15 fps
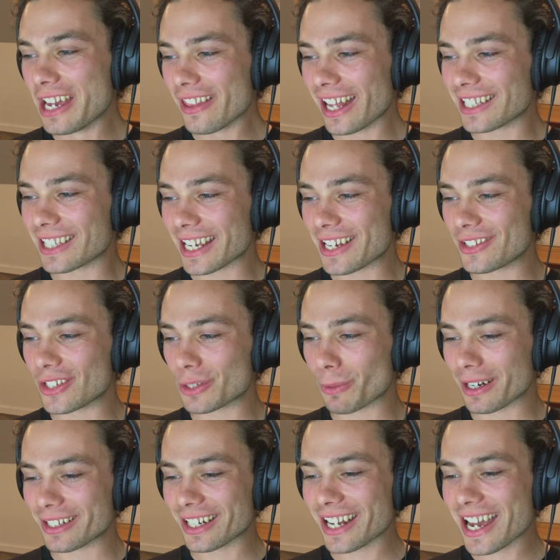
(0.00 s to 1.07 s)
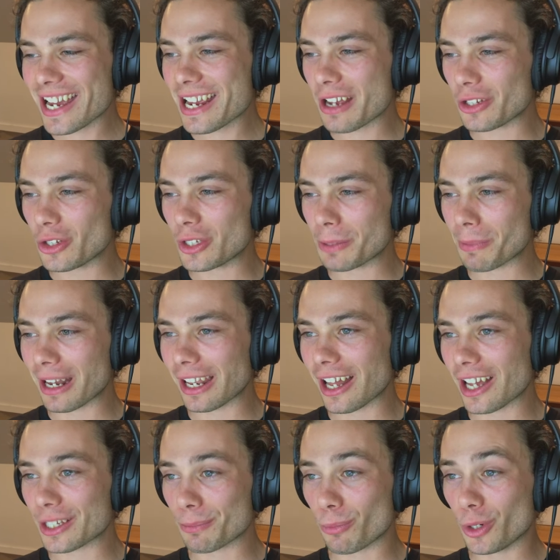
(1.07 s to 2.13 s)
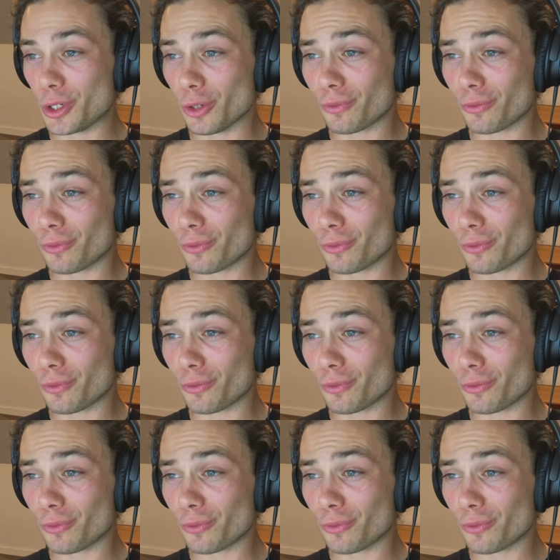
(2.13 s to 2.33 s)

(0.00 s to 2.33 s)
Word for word: That's the easiest one today, using my last bridge,